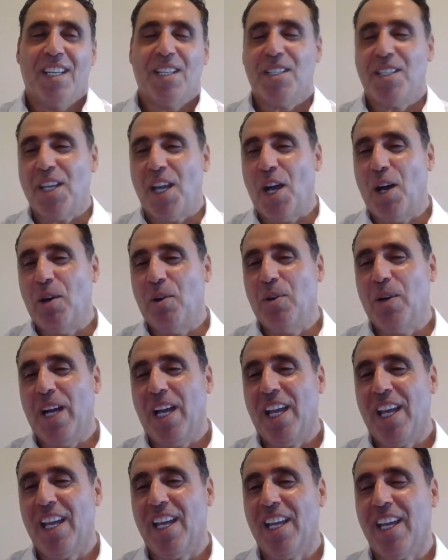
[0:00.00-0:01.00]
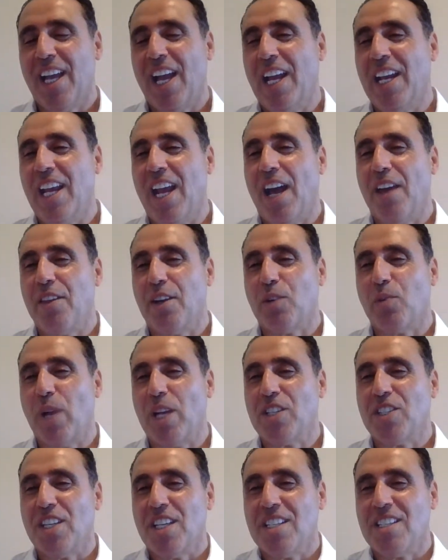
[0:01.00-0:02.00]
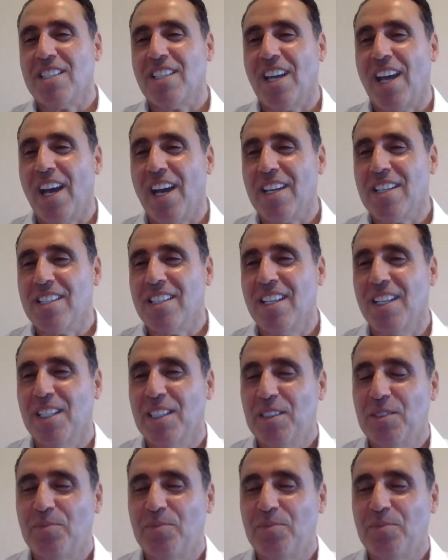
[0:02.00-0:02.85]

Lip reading: So any other questions, guys?